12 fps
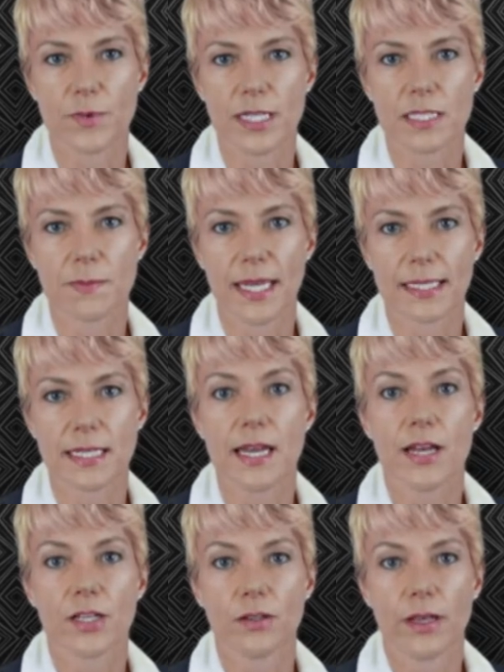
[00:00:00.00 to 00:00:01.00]
and we expect
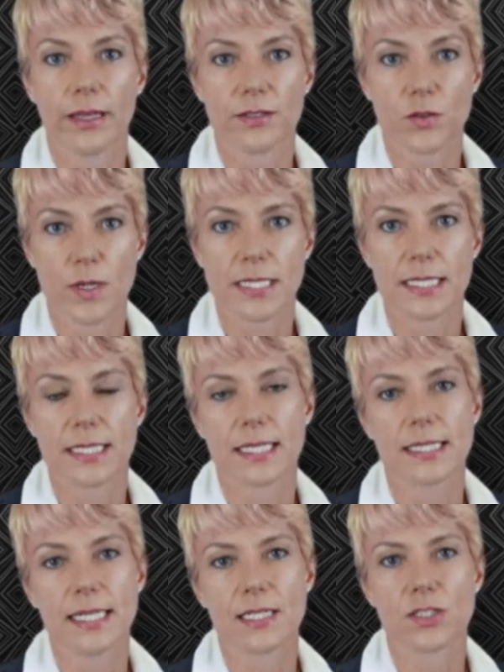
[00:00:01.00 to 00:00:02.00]
in
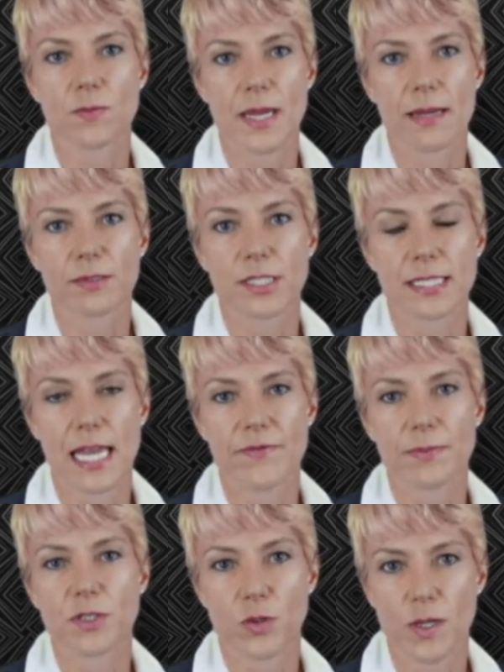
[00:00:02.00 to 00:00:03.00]
2016 to be able to save
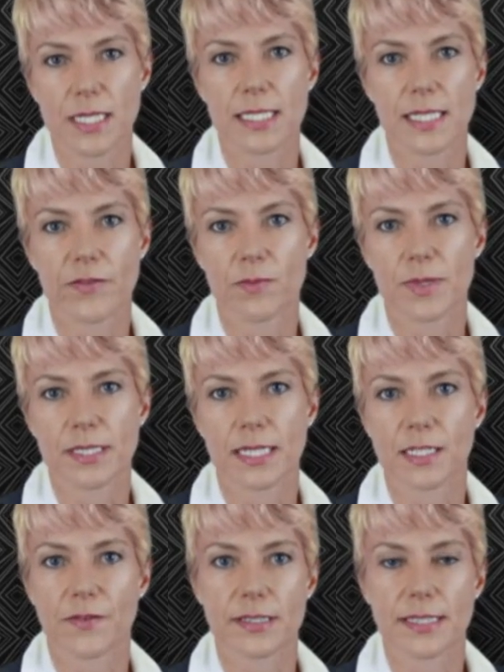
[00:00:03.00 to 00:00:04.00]
up to
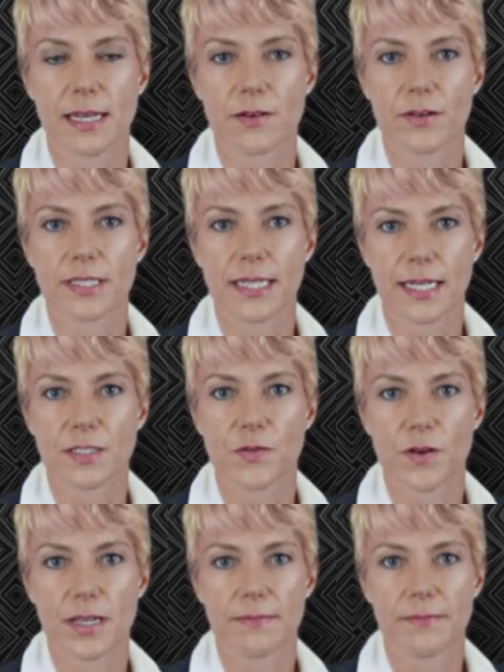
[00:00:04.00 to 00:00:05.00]
27% of our salary
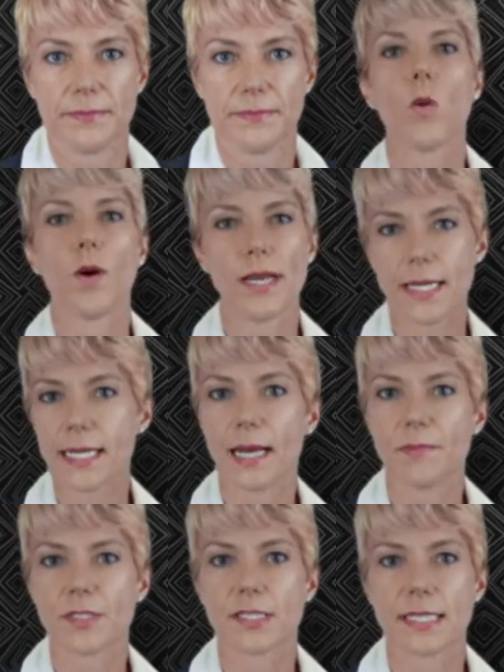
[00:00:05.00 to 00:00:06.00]
tax-free. When it
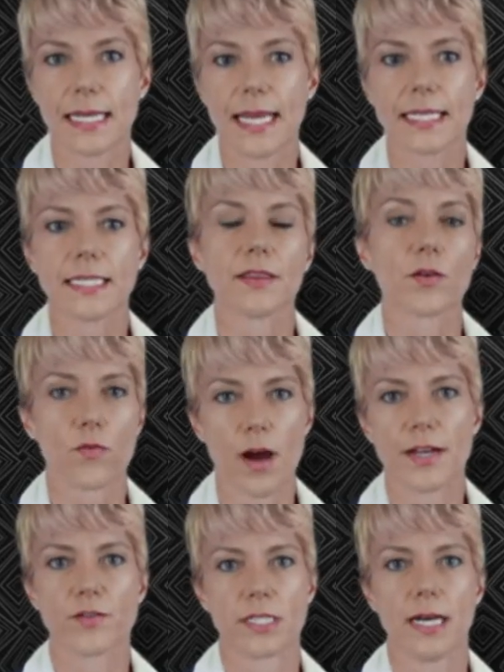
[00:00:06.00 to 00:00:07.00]
comes to selecting the
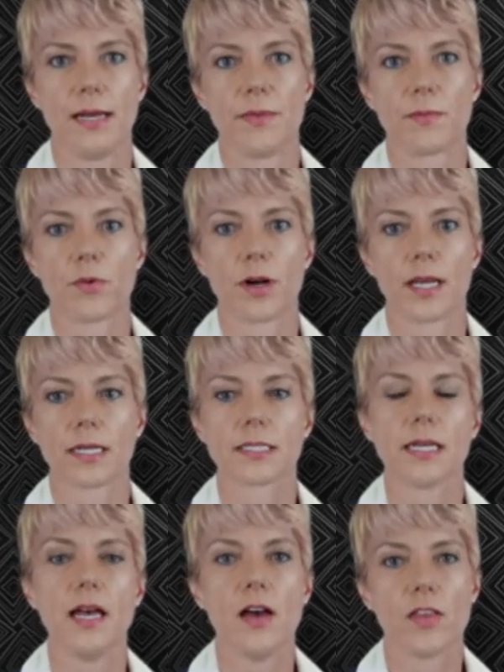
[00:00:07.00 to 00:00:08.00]
right retirement
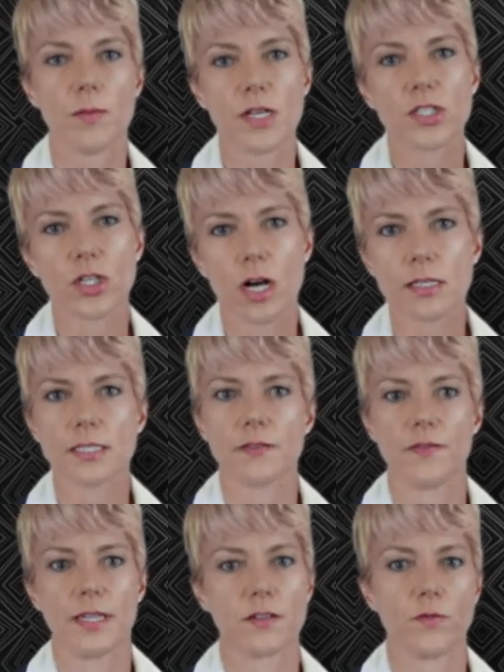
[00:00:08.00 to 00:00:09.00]
product, the most
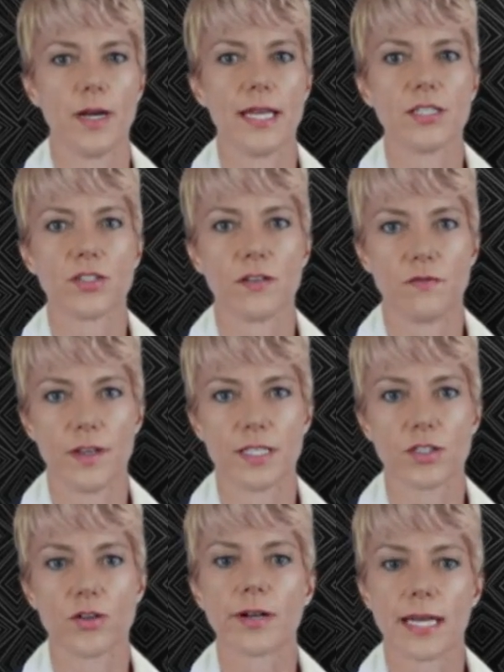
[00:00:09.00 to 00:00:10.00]
cost-effective way is to
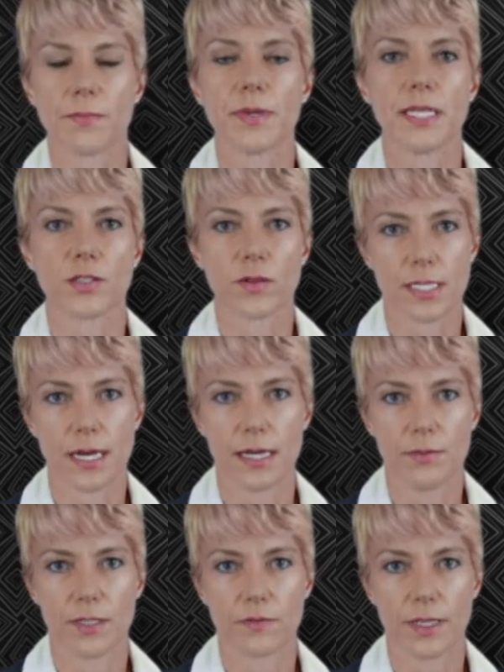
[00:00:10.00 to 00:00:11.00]
invest through your company's
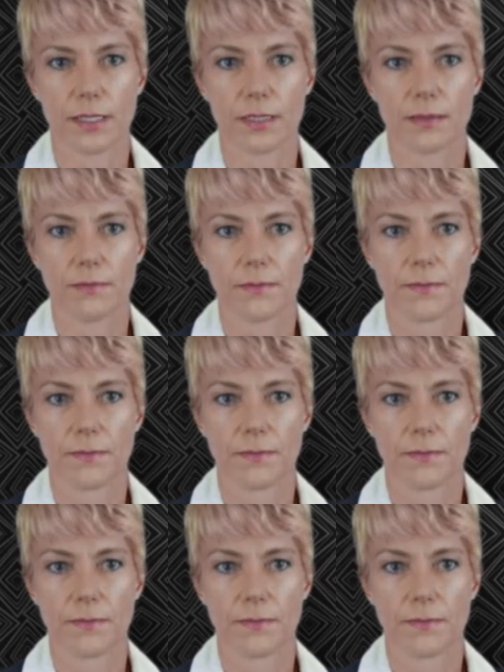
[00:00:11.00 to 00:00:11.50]
retirement fund.